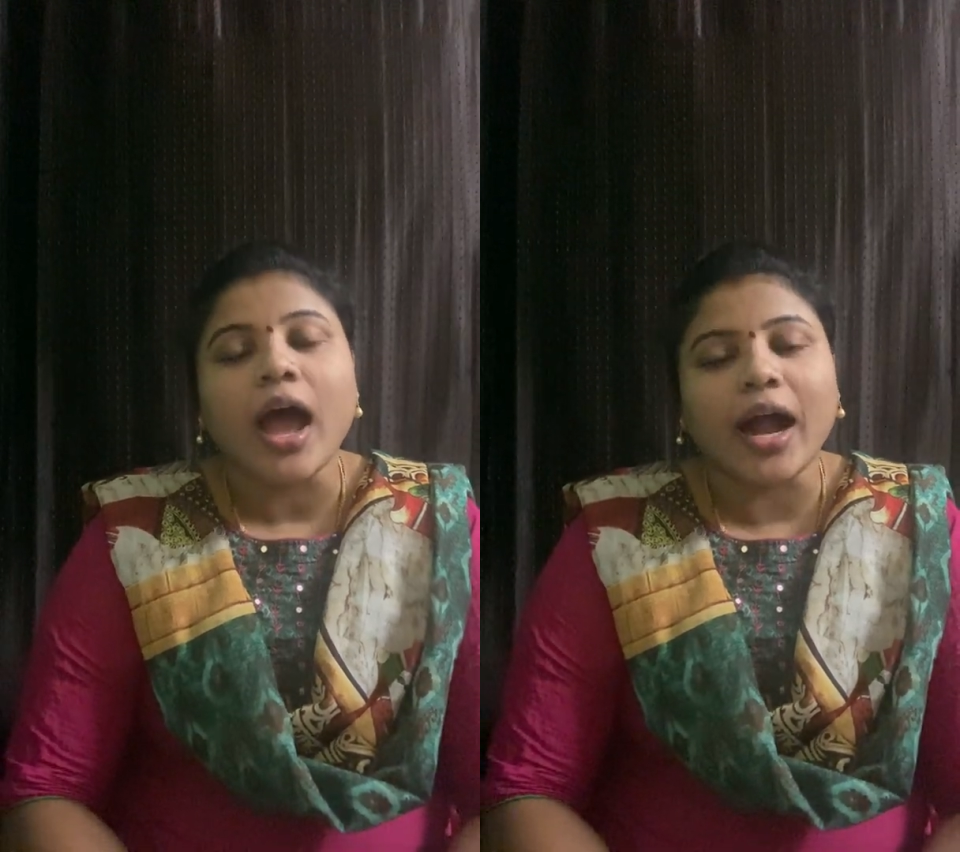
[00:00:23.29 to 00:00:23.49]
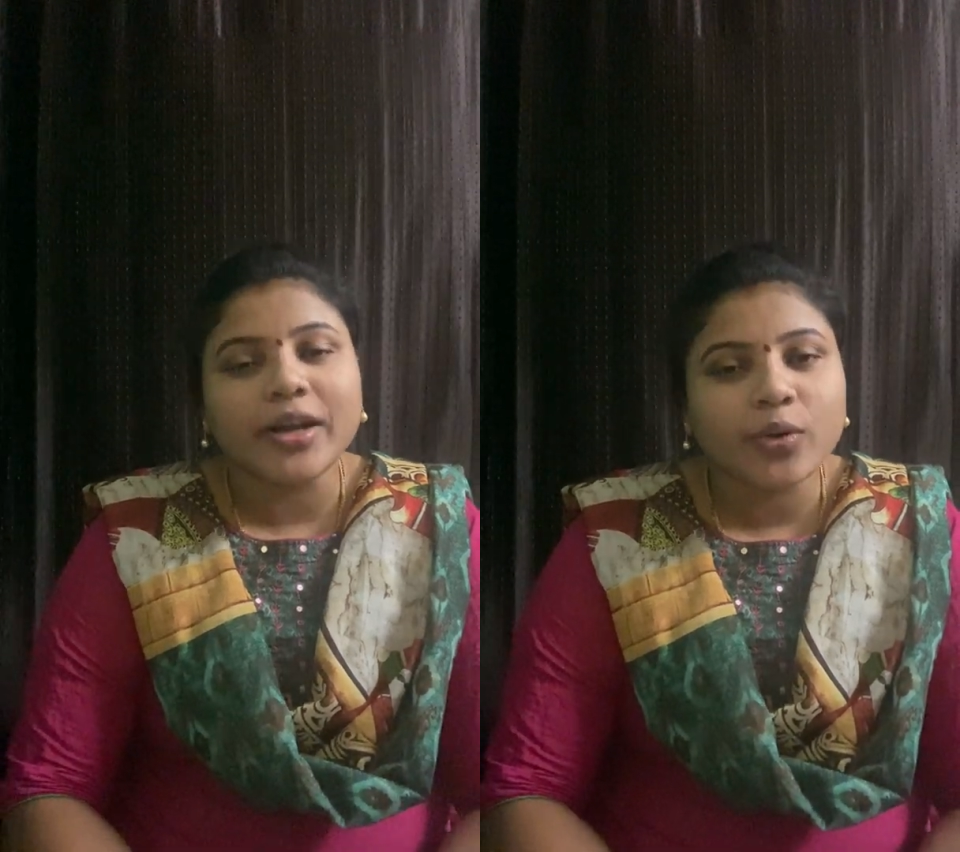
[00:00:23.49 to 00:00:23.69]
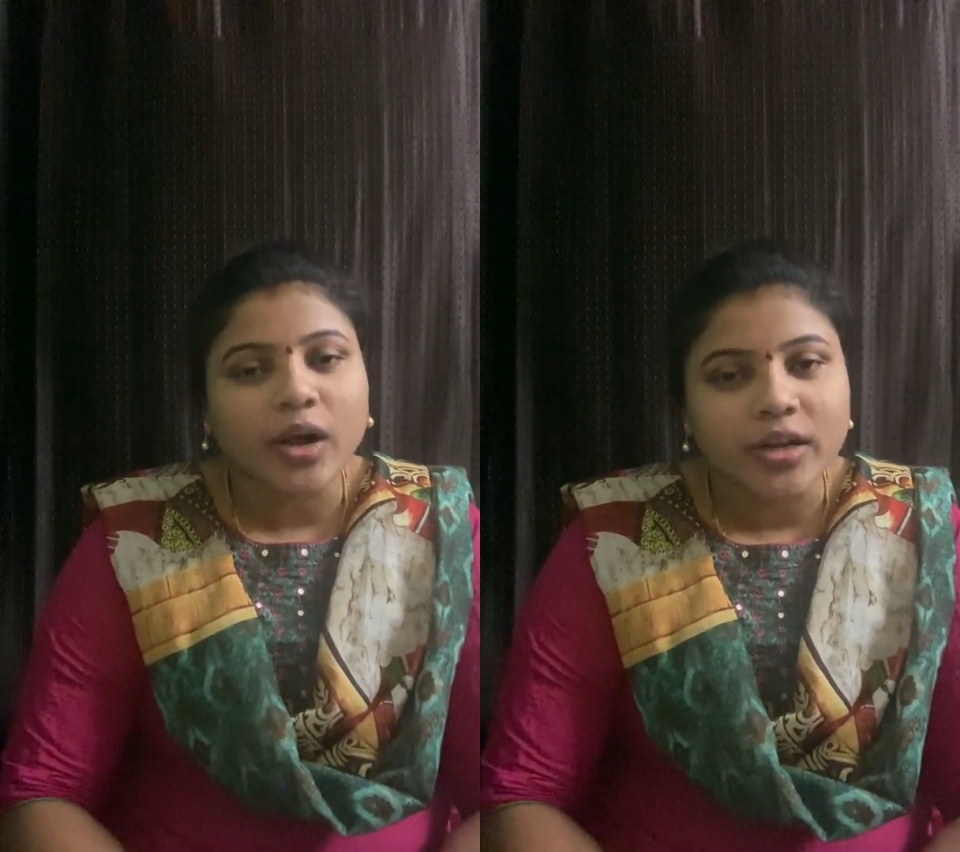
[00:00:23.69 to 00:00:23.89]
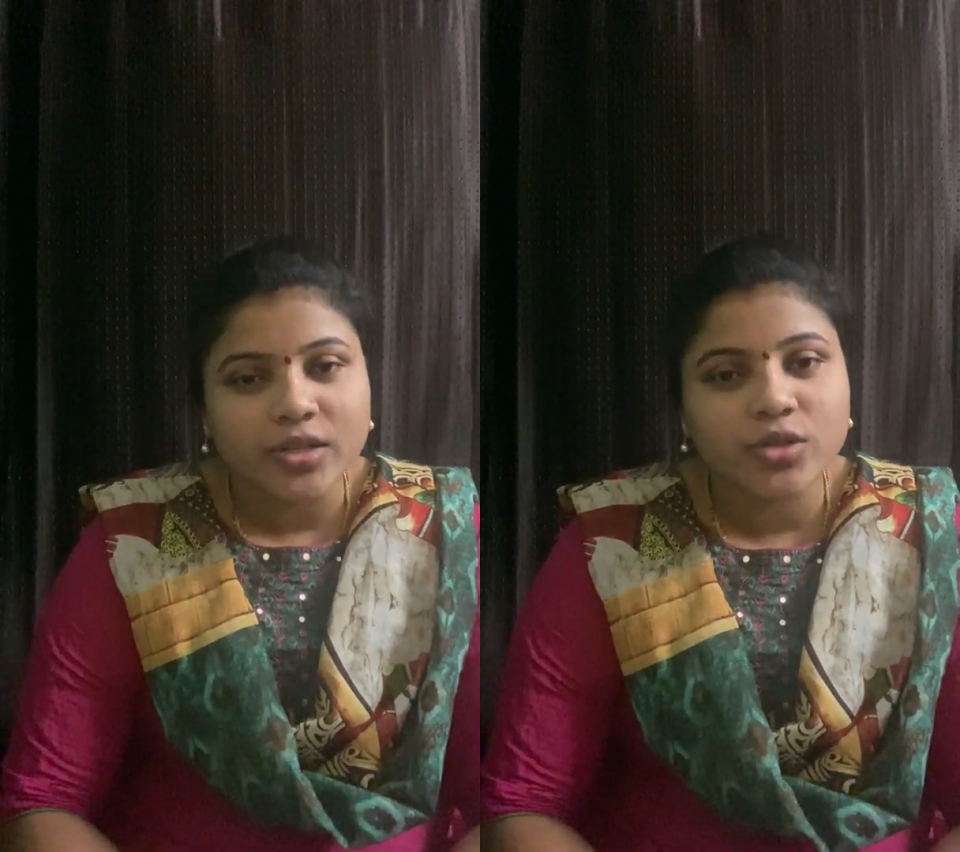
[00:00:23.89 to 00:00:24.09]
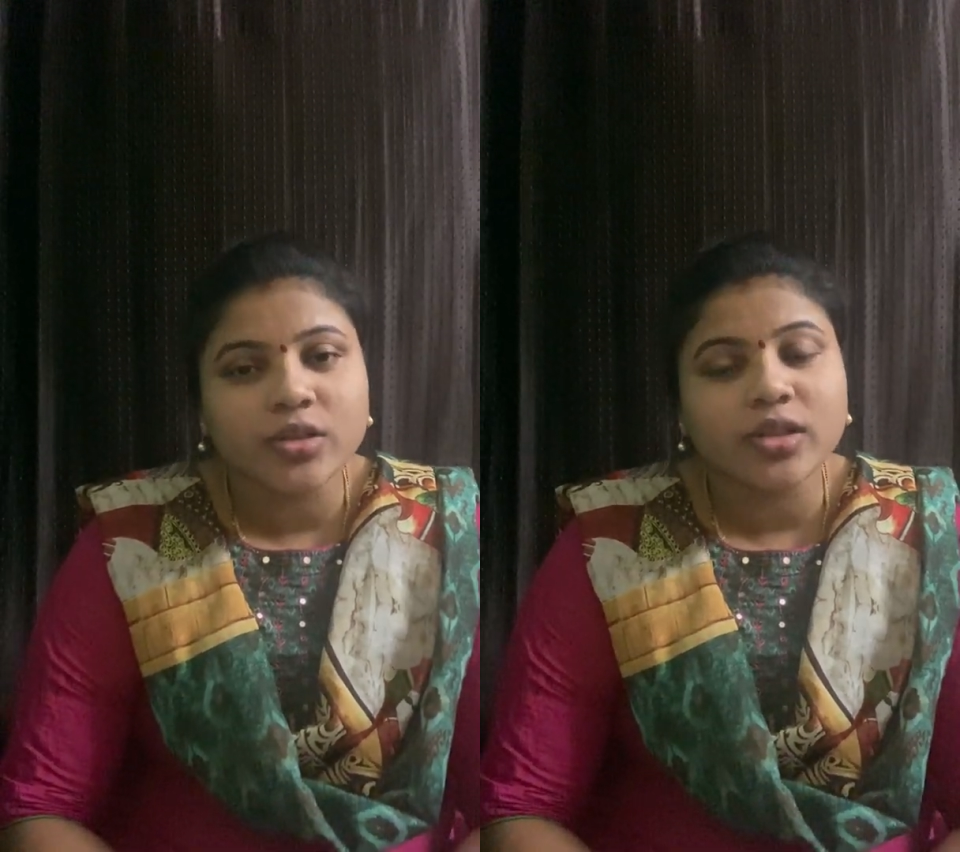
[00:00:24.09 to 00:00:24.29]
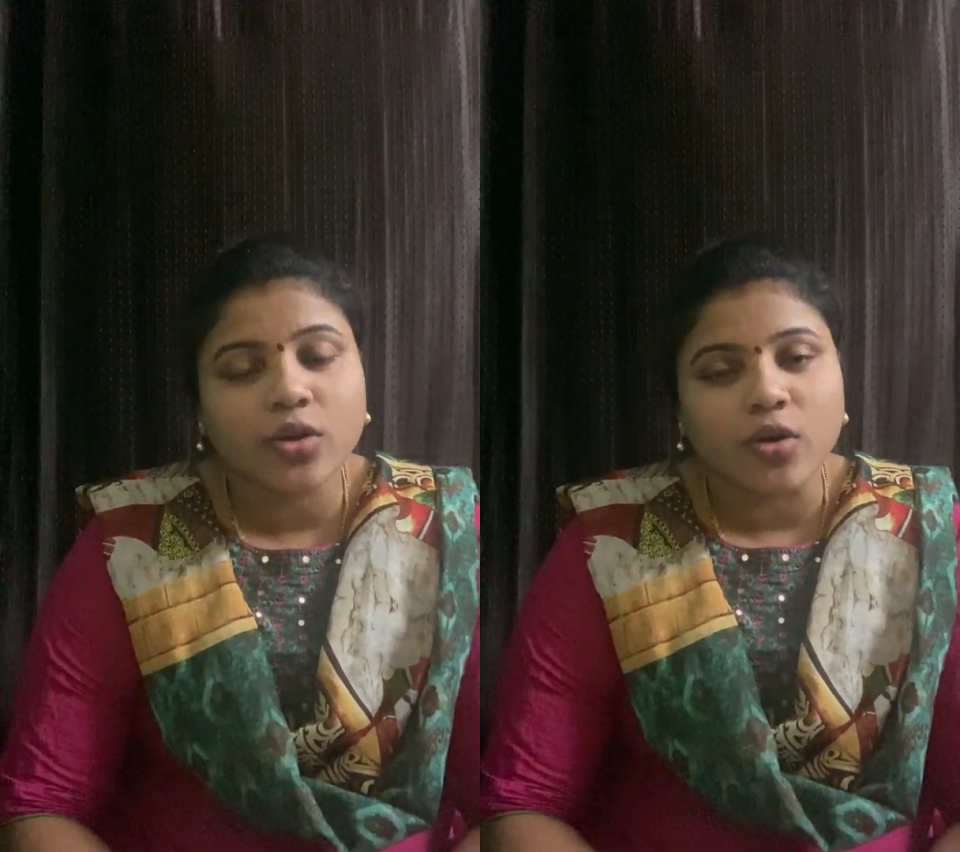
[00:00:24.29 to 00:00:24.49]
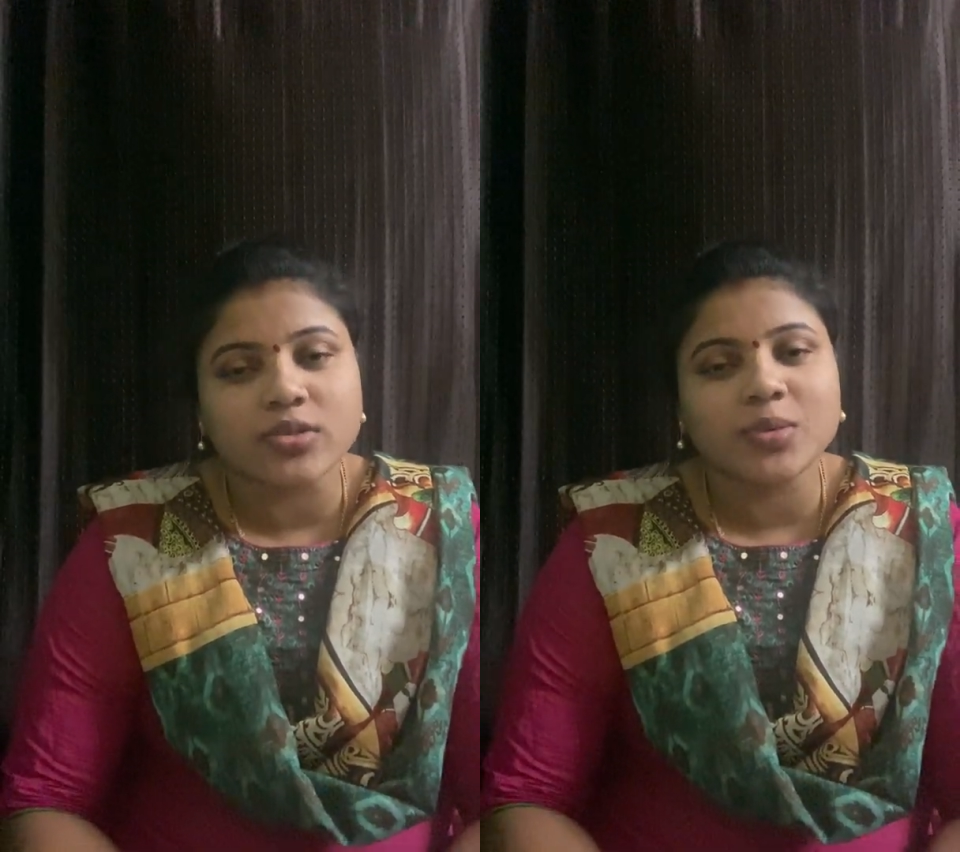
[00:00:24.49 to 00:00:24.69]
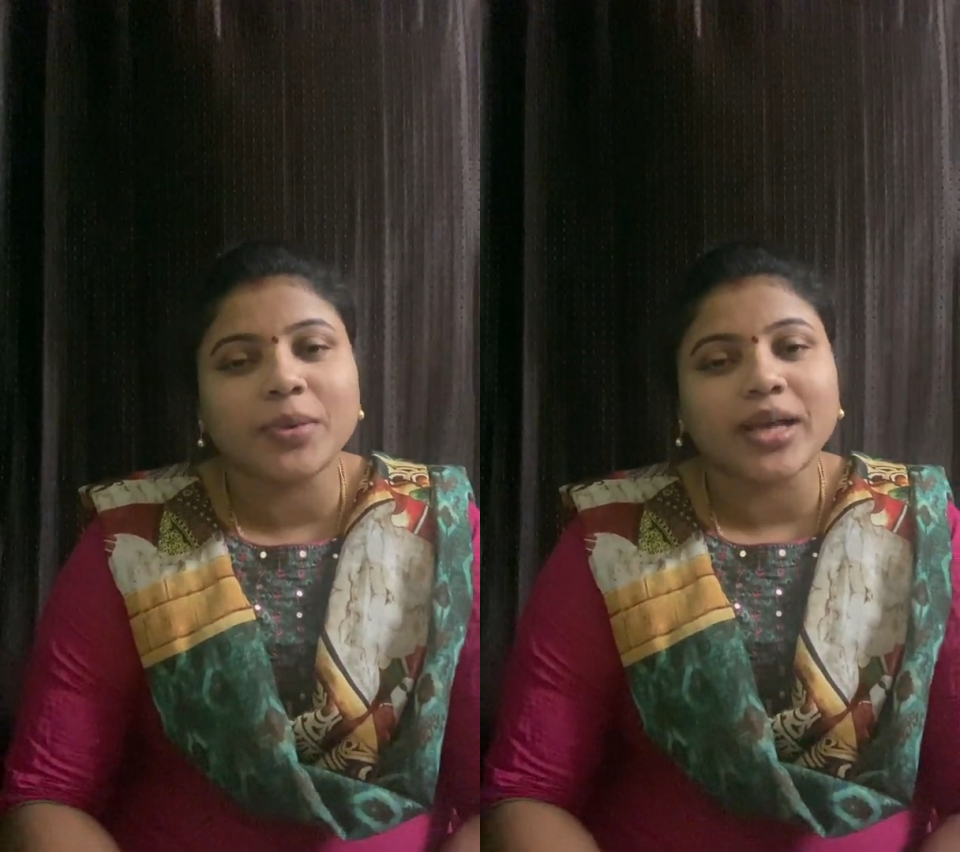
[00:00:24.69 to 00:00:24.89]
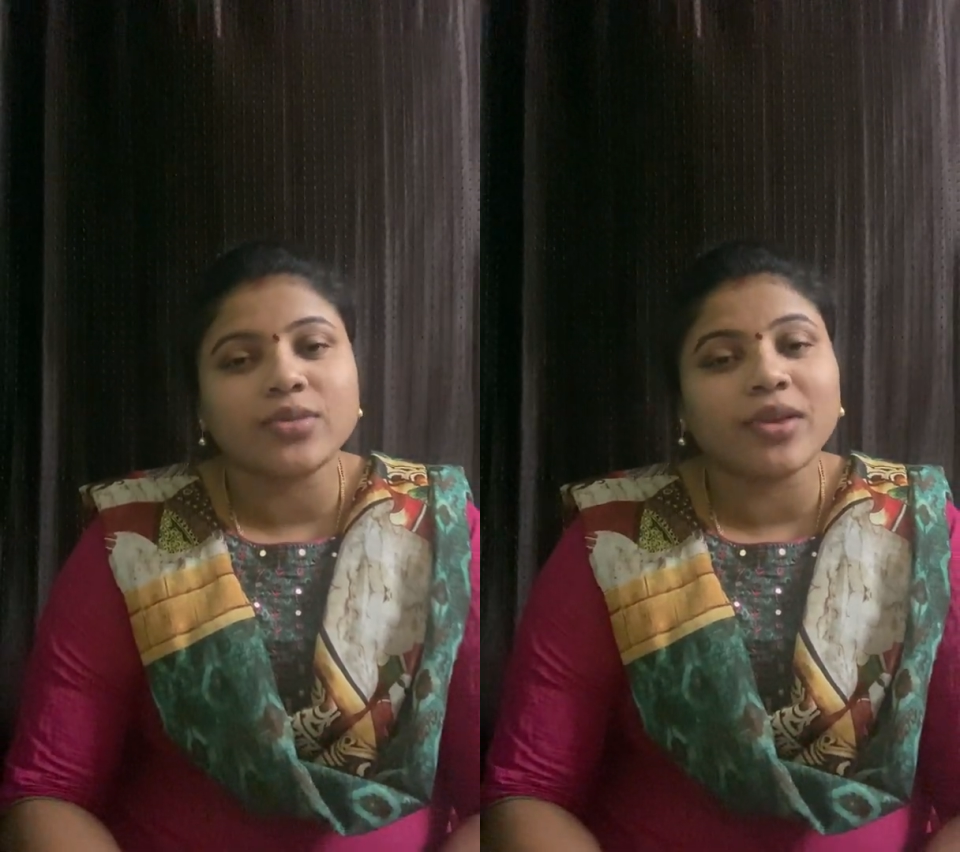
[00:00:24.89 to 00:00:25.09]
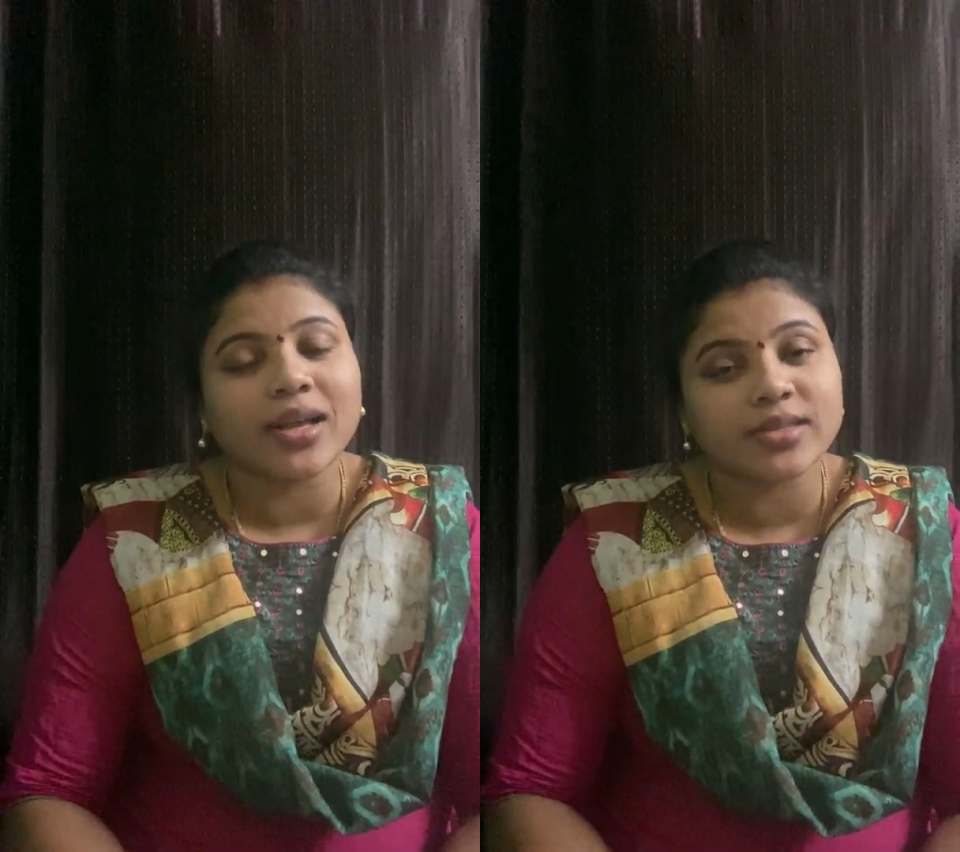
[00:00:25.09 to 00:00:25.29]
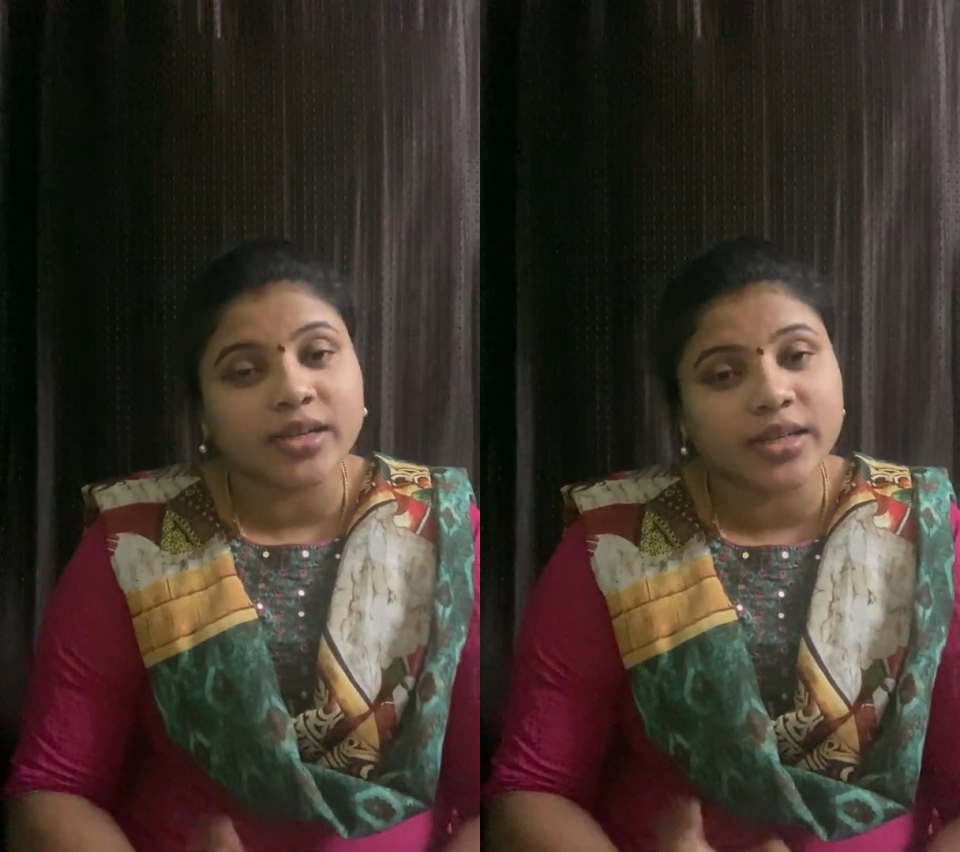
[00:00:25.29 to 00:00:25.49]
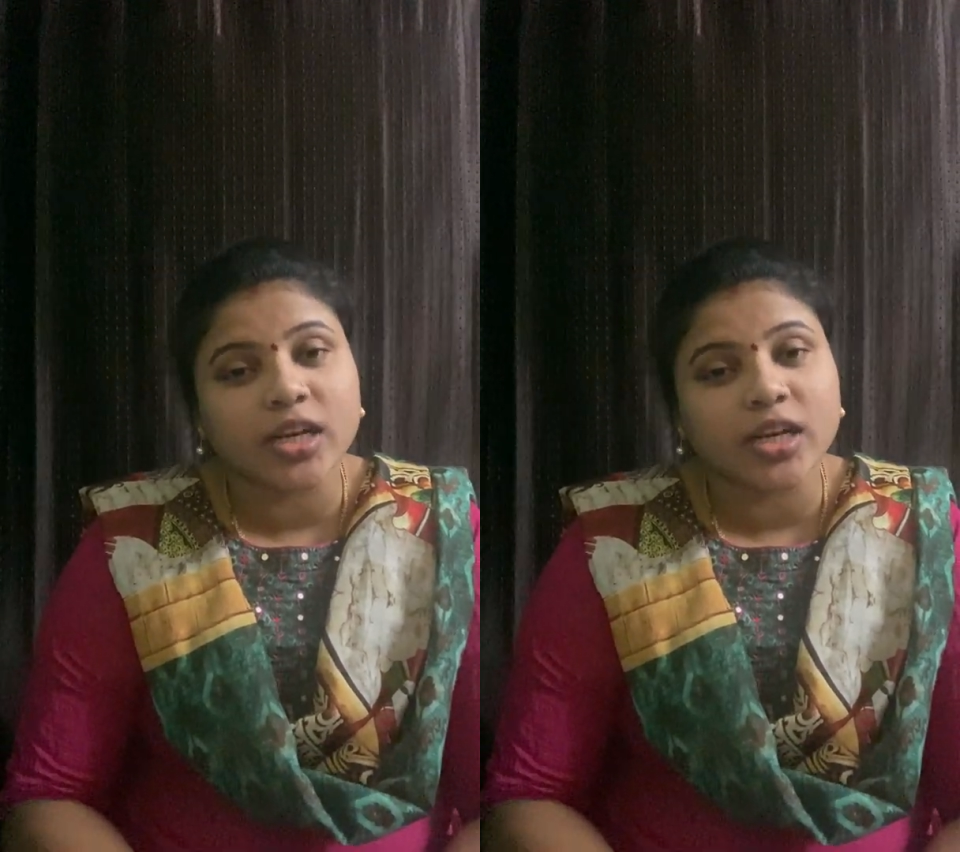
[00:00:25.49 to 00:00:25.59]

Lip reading: and you understood the concept as well as the